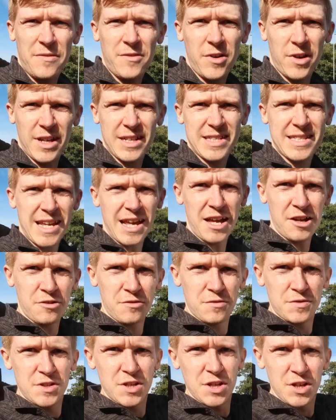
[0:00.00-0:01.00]
we've got
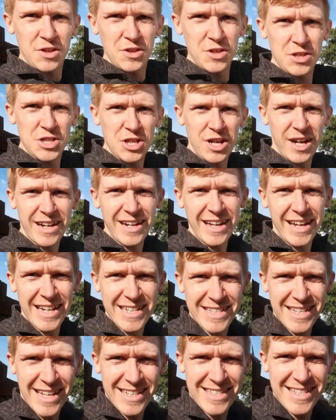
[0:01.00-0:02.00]
ourselves the
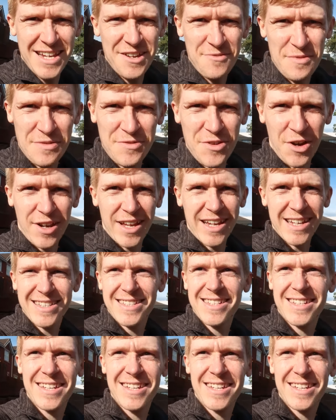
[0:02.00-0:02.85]
Chinese. That's it. We've got it.